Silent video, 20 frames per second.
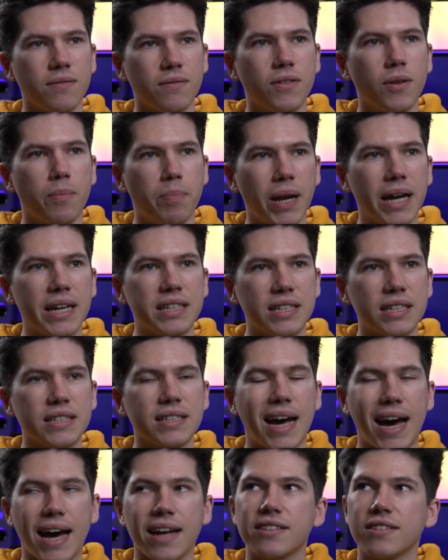the place it's
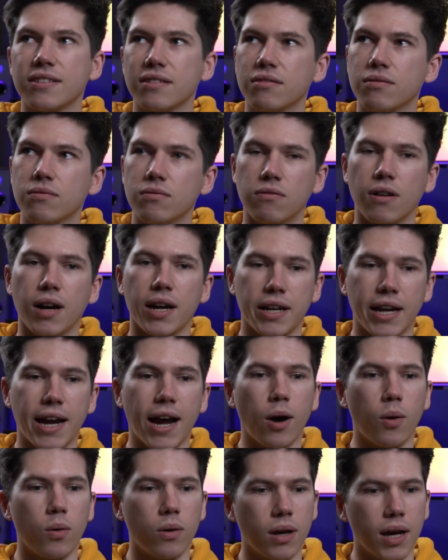at right
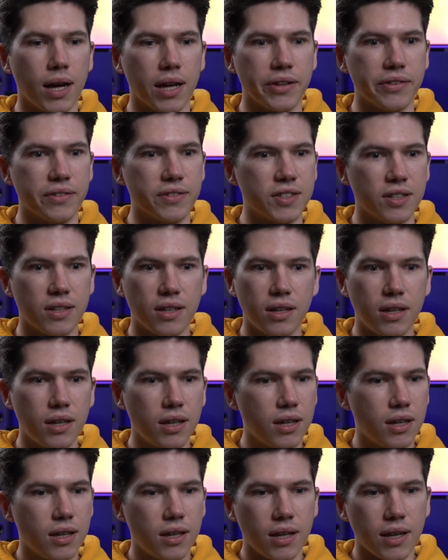now, and
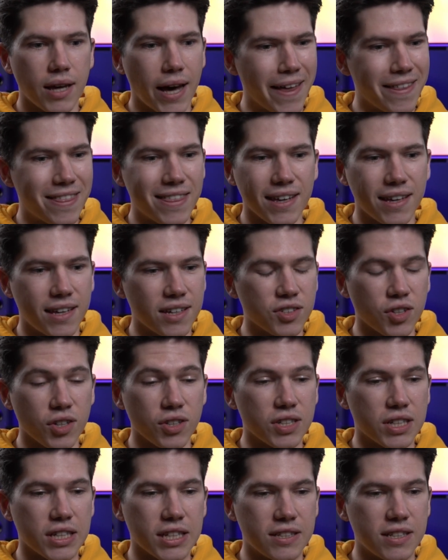I think it's going
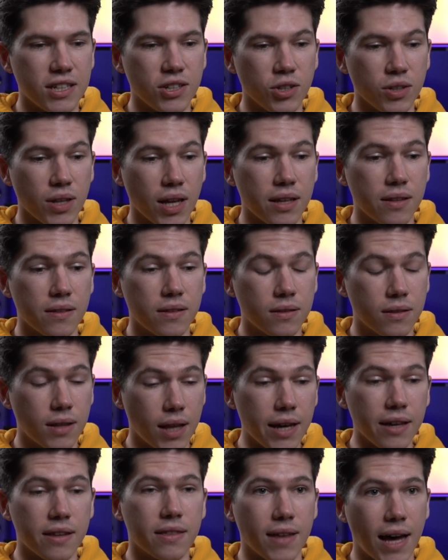to continue
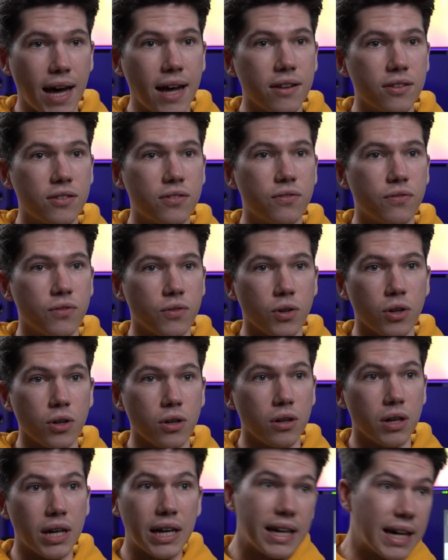like that
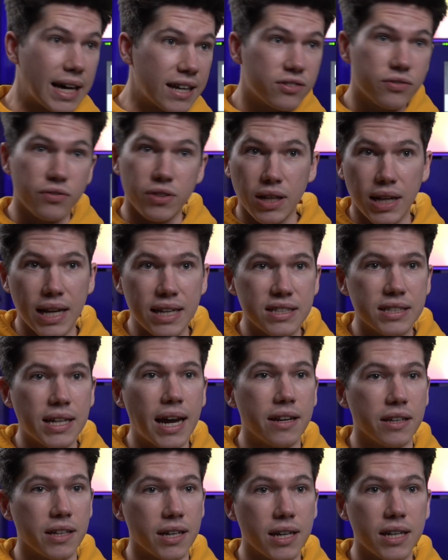it has for the last
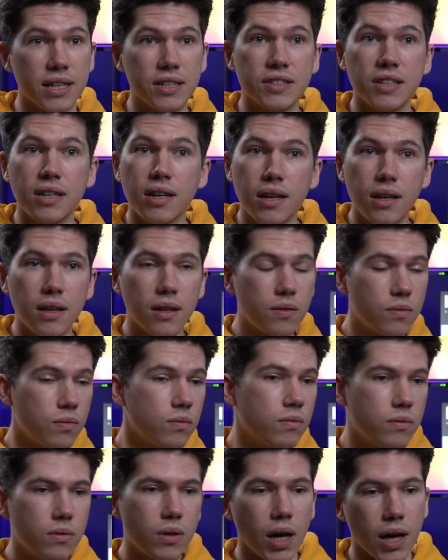10 years.
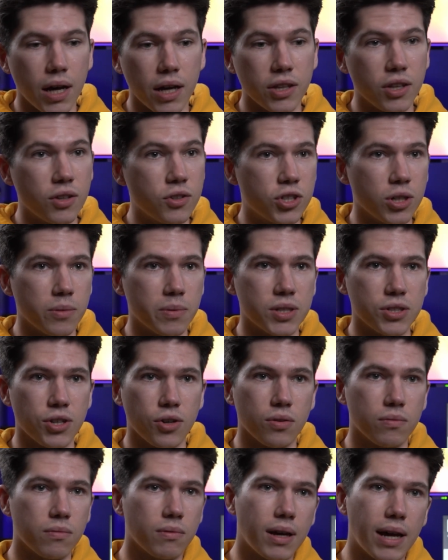YouTube is
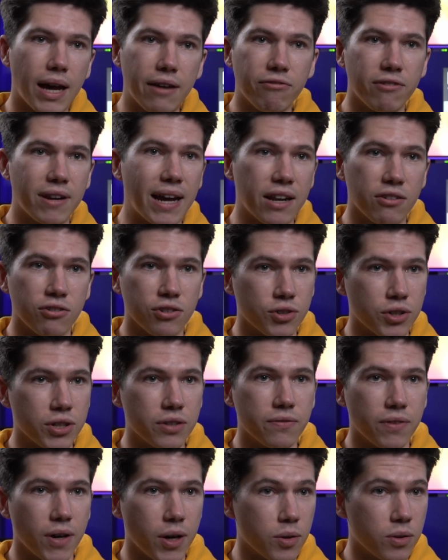on every Android
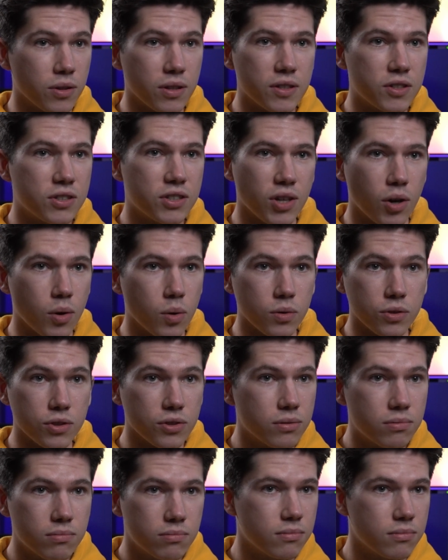phone that's sold